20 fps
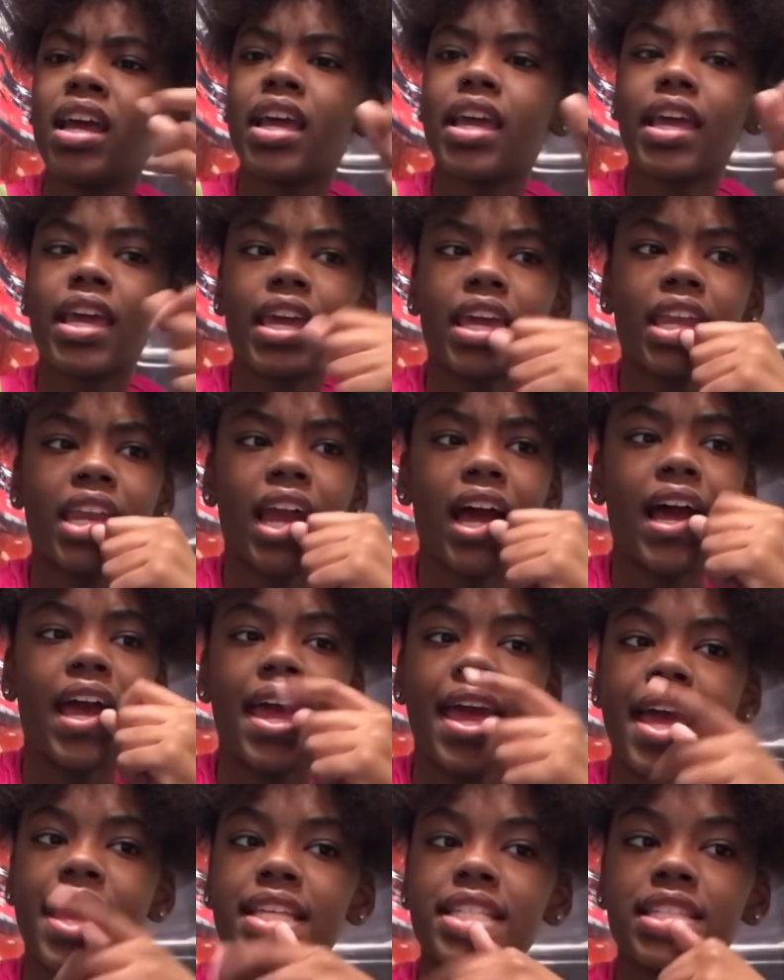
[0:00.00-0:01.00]
And I
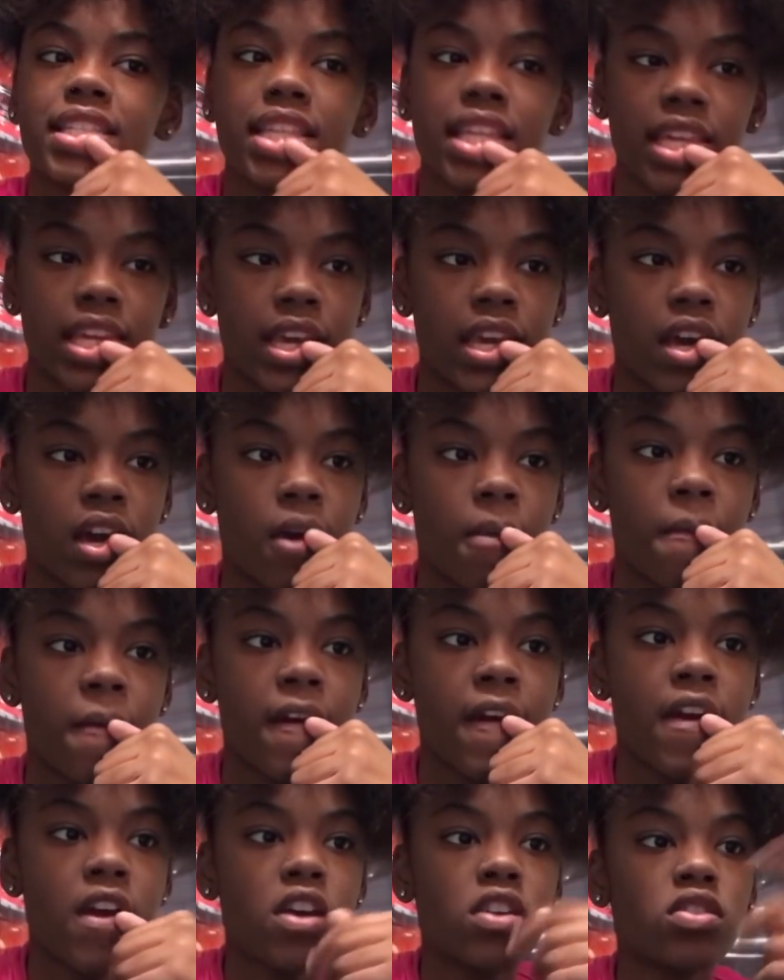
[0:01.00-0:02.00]
had seen him.
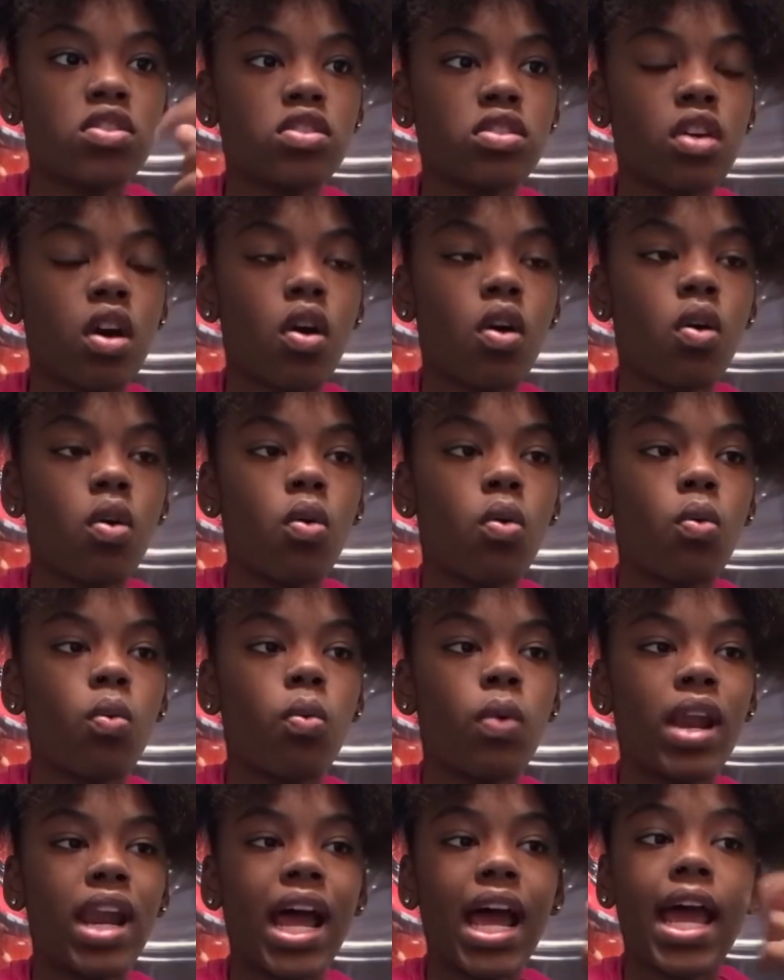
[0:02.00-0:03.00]
So
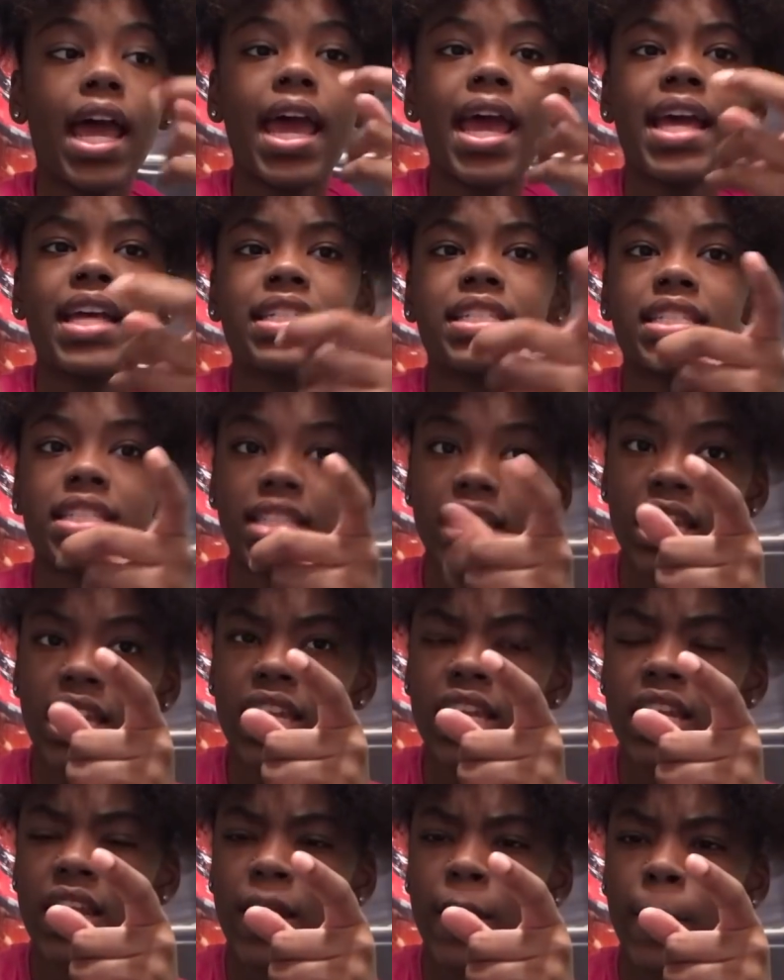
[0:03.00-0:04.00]
when I had
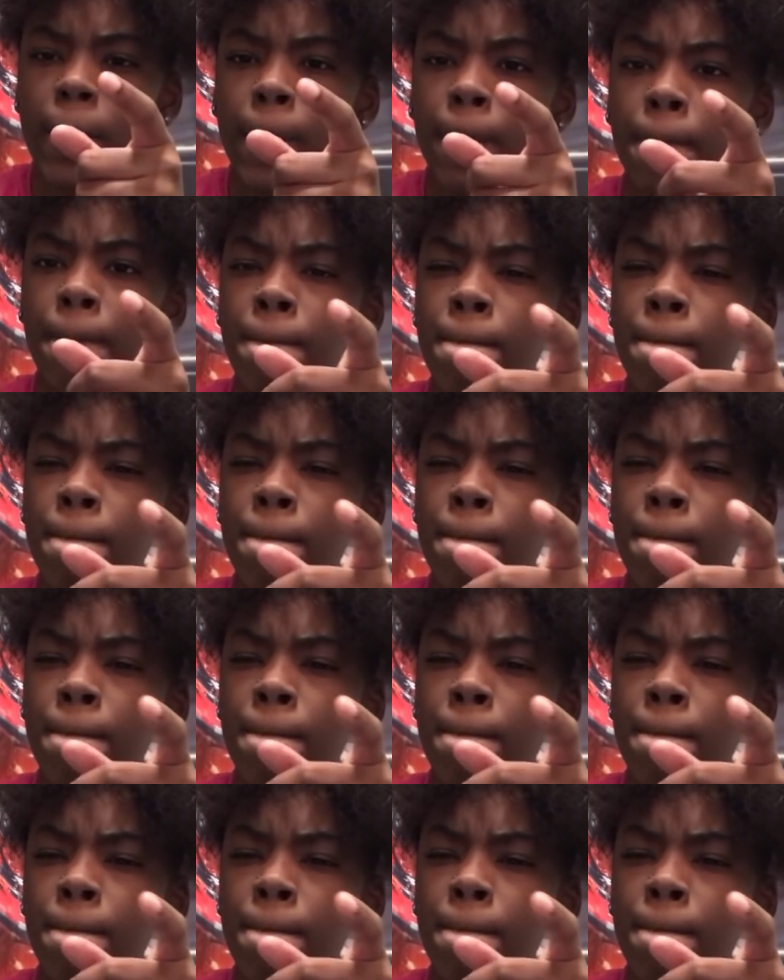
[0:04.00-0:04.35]
seen him